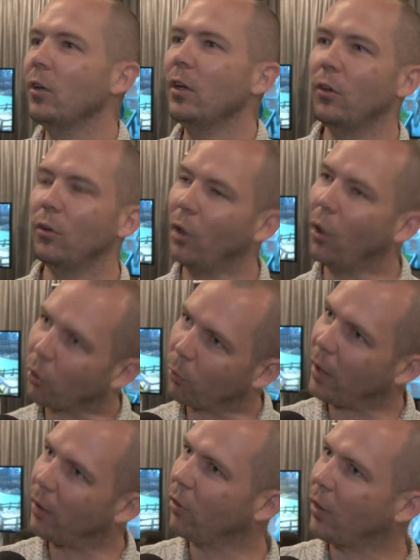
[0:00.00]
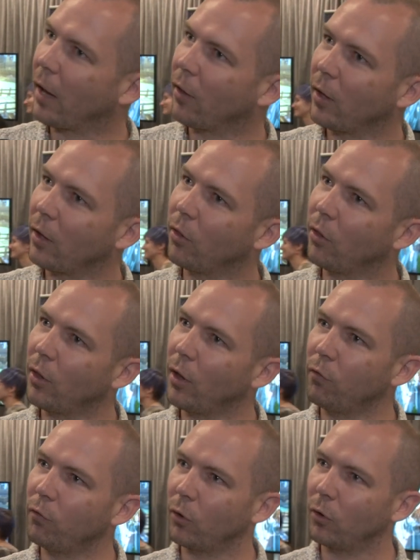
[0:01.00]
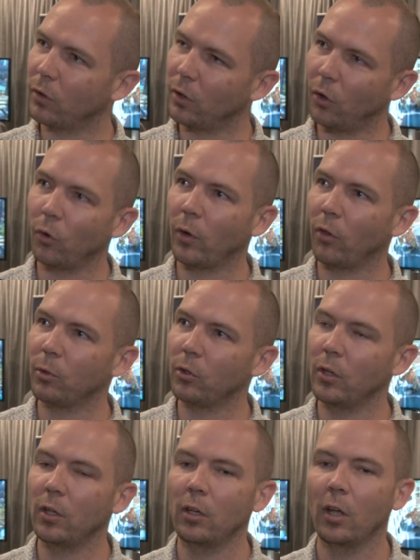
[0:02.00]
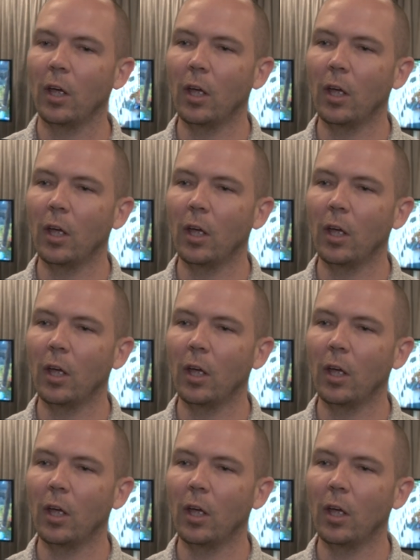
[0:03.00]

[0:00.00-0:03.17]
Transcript: you, need to do lower res assets and stuff for a lower res machine.